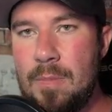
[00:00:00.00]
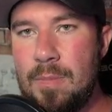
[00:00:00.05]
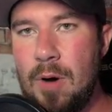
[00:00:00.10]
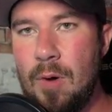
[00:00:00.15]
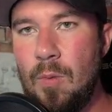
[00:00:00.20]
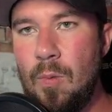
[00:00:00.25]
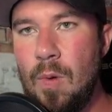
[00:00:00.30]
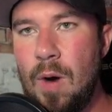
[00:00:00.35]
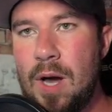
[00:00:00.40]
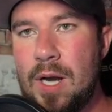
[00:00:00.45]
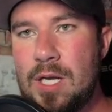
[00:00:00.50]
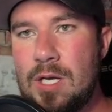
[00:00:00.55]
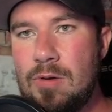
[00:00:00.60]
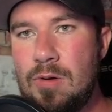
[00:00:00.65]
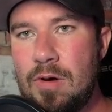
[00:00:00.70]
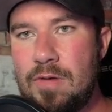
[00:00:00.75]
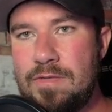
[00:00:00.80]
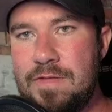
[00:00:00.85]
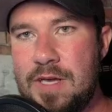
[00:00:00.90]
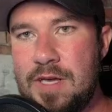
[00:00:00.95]
But one
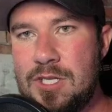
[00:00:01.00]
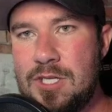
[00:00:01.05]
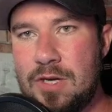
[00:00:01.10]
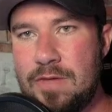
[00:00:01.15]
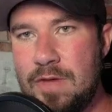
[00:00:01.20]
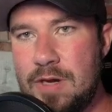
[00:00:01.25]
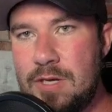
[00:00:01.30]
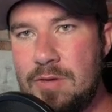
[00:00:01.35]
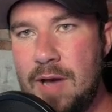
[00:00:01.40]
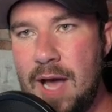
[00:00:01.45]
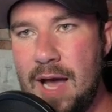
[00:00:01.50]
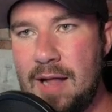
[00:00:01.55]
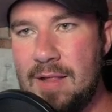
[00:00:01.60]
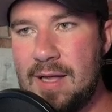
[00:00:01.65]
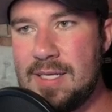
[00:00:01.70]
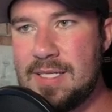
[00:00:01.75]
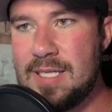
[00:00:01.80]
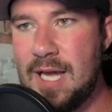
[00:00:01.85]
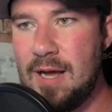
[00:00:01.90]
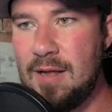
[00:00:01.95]
cool feature, if I do
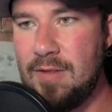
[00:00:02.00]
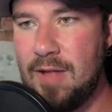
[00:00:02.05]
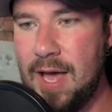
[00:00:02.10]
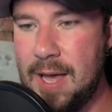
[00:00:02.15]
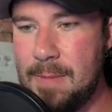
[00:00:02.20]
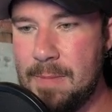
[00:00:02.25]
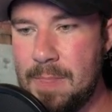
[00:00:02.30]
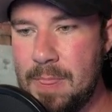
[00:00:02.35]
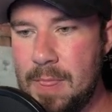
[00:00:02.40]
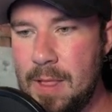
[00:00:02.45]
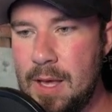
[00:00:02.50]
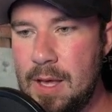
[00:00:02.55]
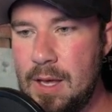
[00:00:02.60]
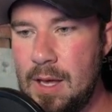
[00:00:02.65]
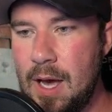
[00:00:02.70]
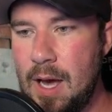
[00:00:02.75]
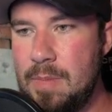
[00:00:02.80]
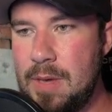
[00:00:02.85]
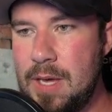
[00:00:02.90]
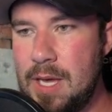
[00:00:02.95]
LSLA,
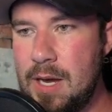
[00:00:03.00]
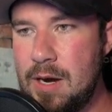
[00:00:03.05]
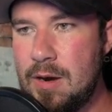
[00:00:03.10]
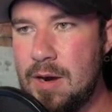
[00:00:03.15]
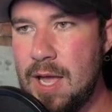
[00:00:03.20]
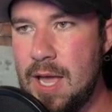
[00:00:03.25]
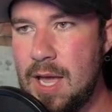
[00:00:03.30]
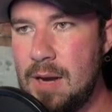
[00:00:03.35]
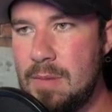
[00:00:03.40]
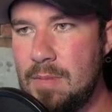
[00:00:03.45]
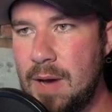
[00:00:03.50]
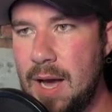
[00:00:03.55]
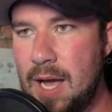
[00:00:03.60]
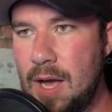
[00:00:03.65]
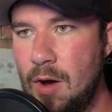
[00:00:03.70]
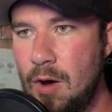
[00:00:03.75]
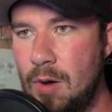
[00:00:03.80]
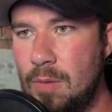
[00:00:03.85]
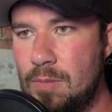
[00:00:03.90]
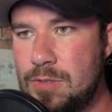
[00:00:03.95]
I'm here in my
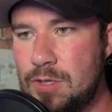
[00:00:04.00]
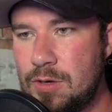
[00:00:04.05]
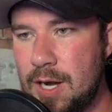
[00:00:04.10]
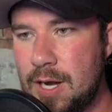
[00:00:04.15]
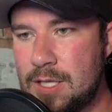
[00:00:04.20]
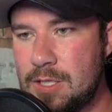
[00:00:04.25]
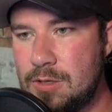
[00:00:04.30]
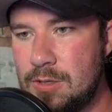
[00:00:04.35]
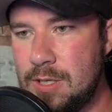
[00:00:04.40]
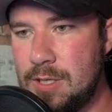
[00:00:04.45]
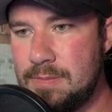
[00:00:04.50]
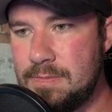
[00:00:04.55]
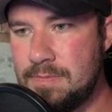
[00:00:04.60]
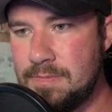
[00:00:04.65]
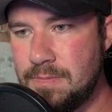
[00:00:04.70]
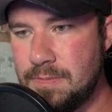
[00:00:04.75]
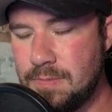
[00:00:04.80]
home directory.